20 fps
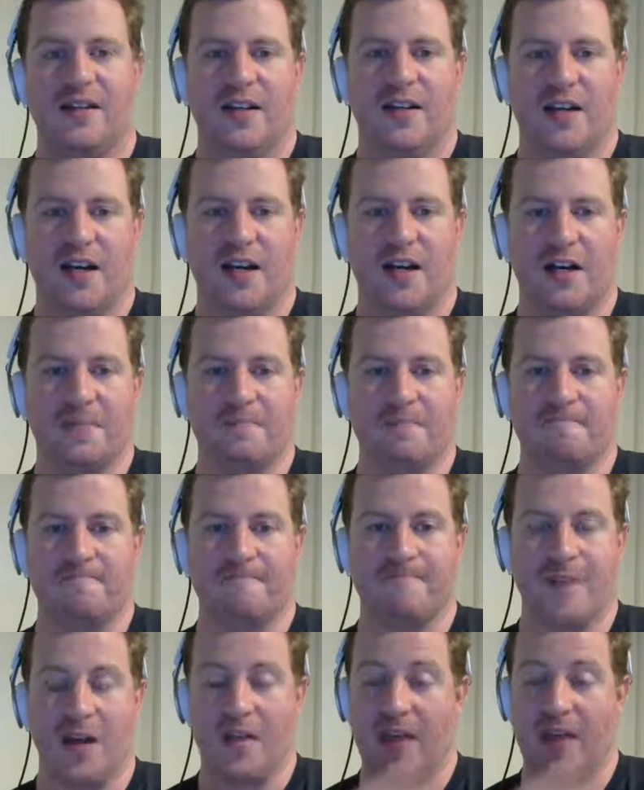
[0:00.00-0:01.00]
Other
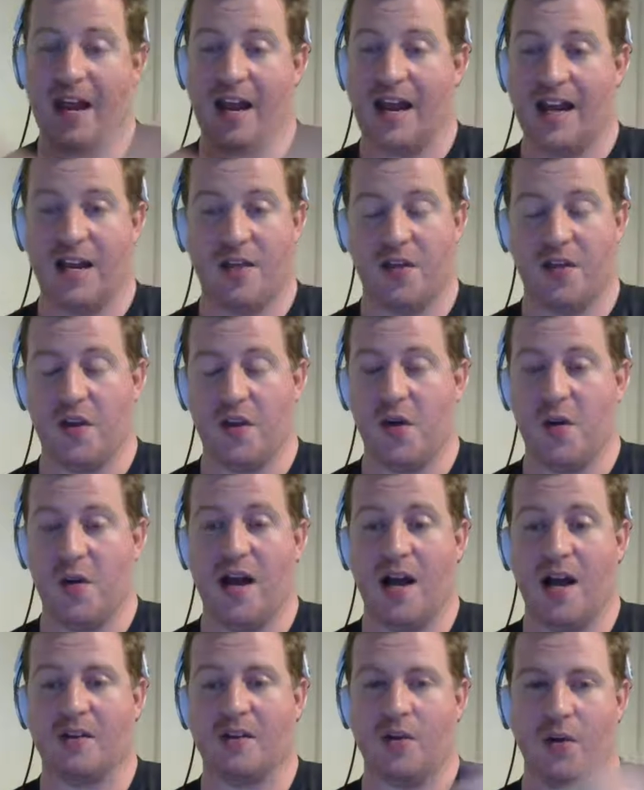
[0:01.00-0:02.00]
than that, I got nothing going
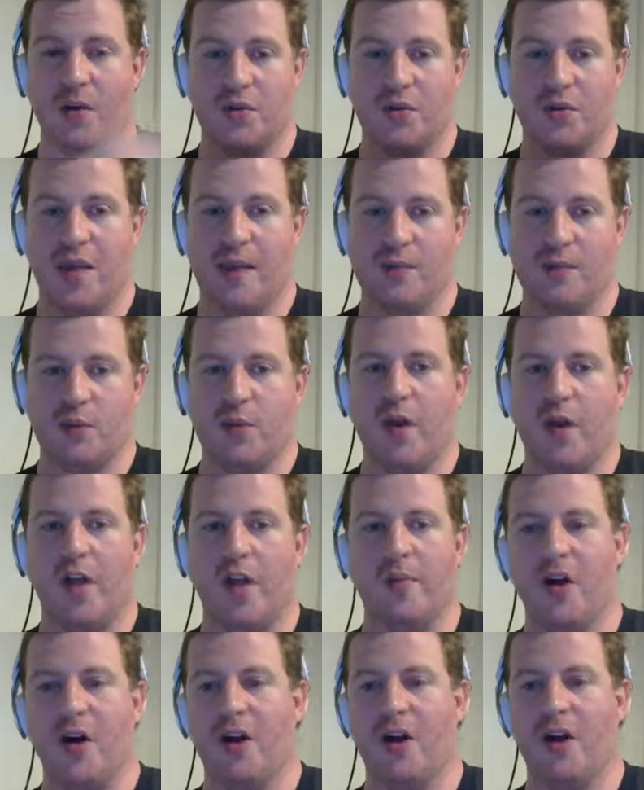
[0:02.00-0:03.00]
on. Those two games will
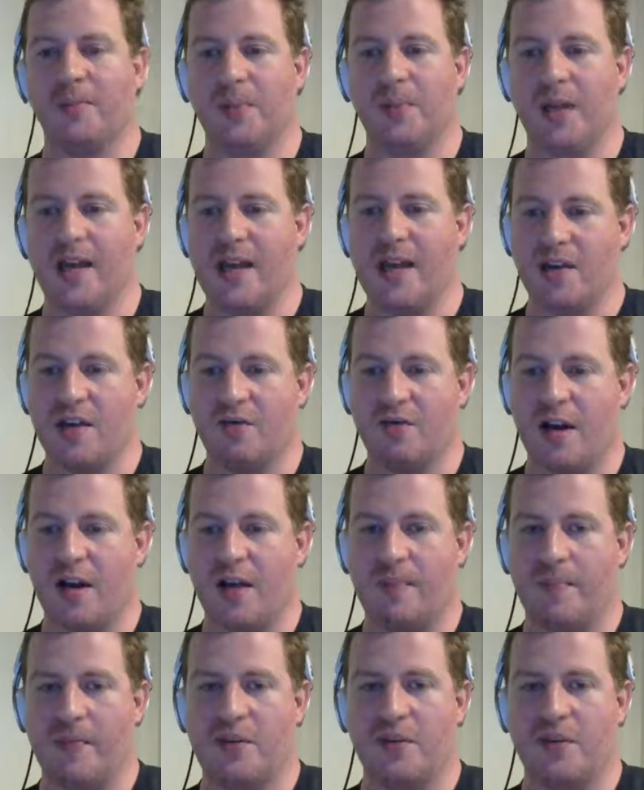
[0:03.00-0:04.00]
probably be all I'm playing right
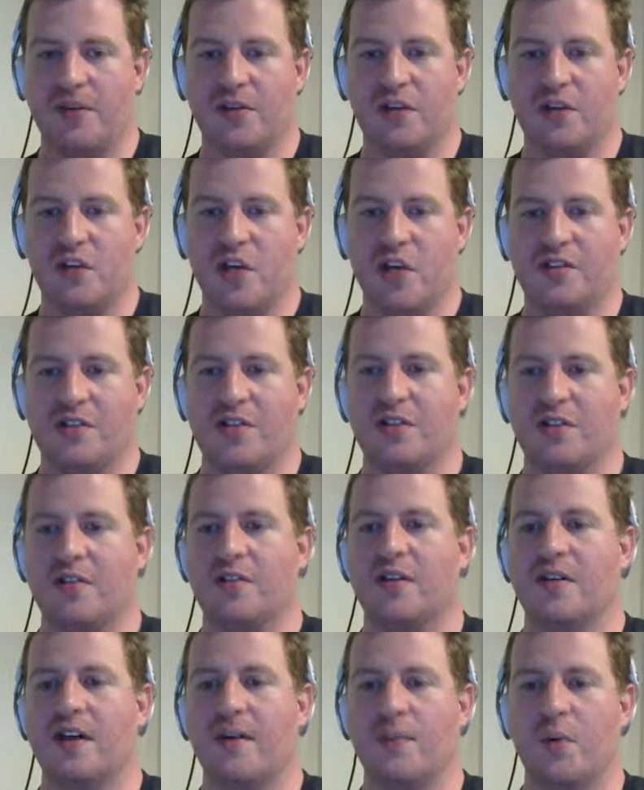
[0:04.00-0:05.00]
up until Injustice
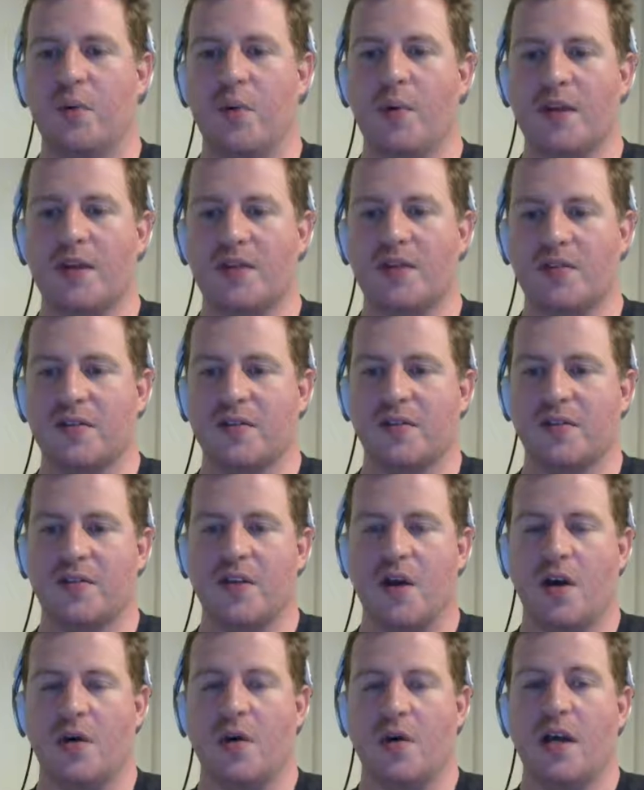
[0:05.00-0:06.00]
in a couple weeks.
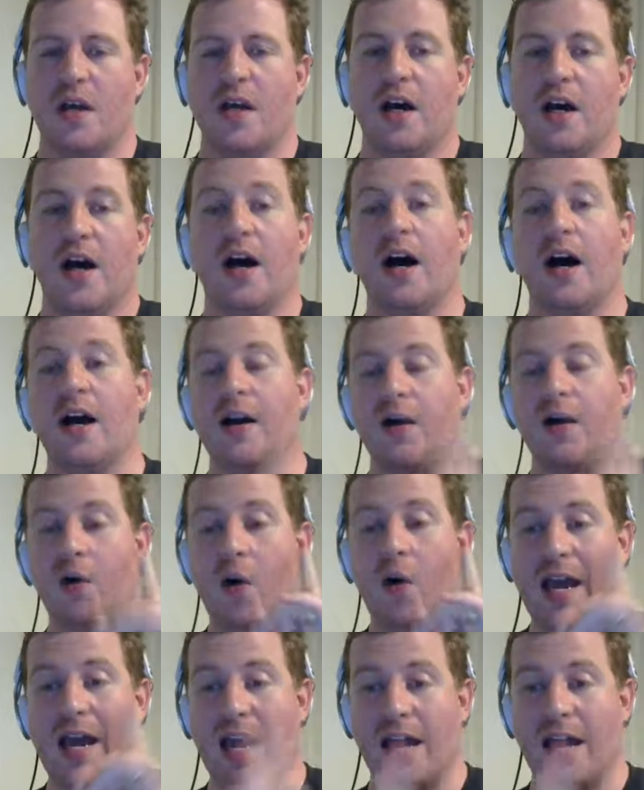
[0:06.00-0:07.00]
So
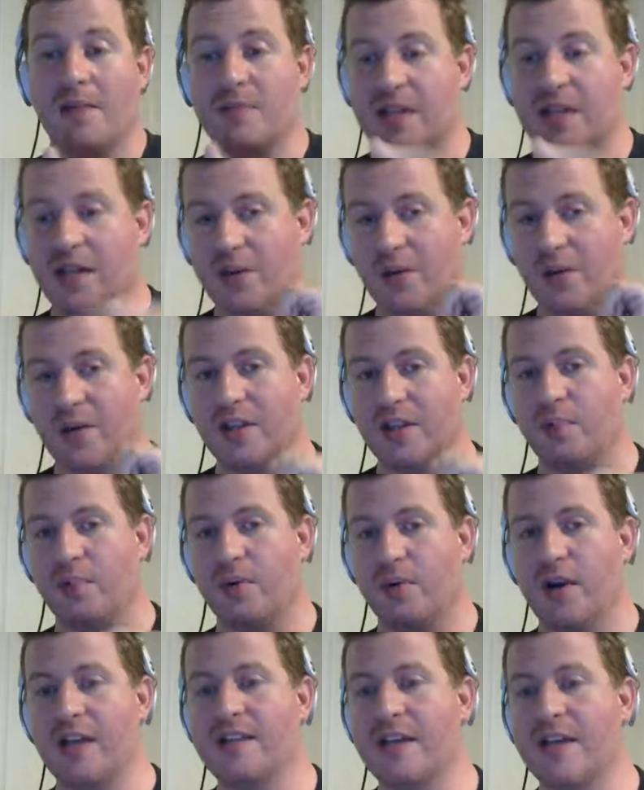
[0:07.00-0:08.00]
I am downloading the
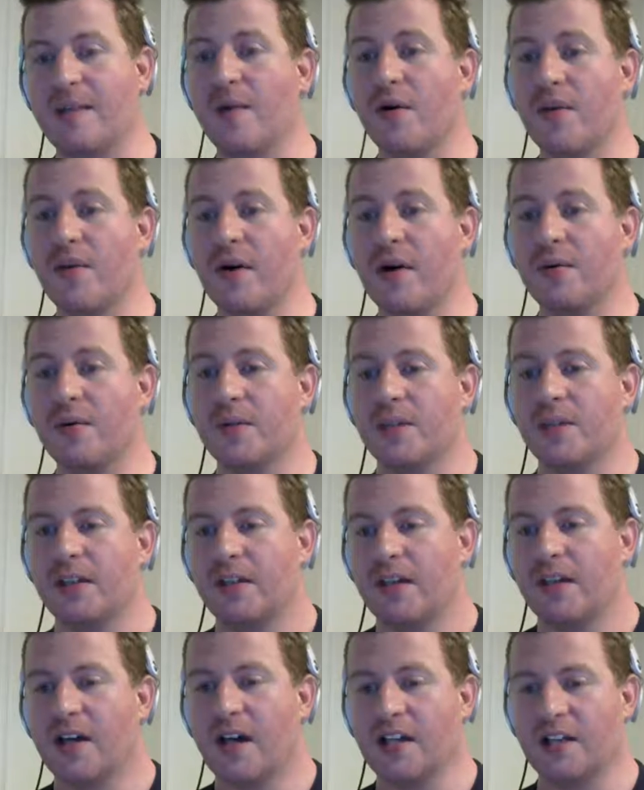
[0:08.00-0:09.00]
Prey demo though,
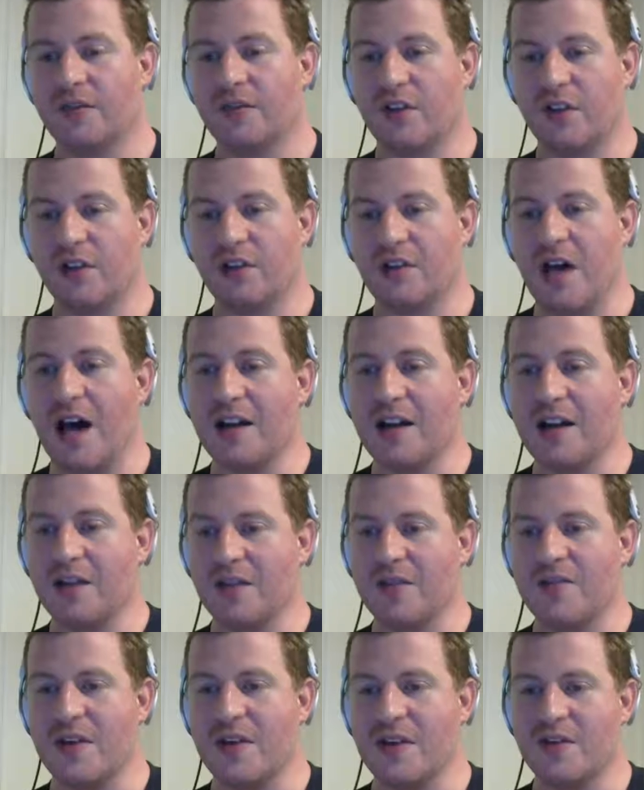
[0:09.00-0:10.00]
because I've heard a lot of
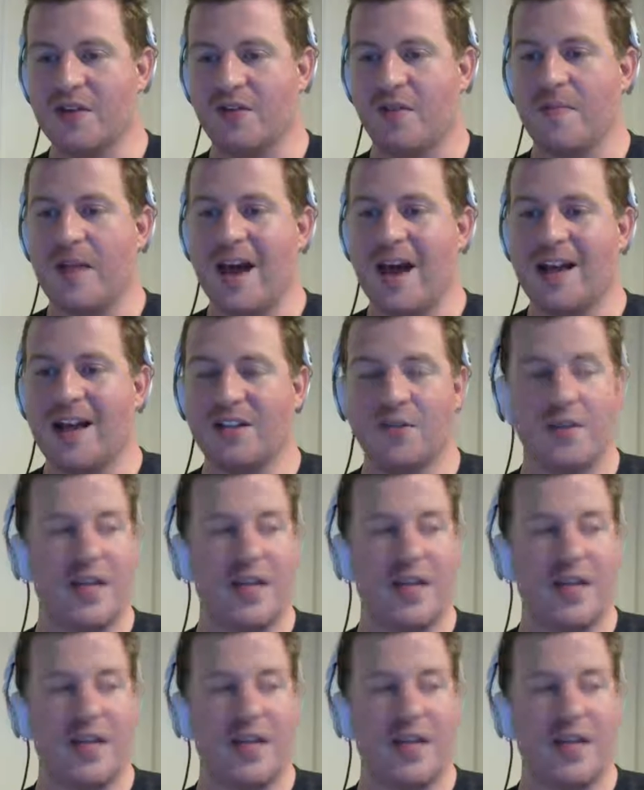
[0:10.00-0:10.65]
good things from that.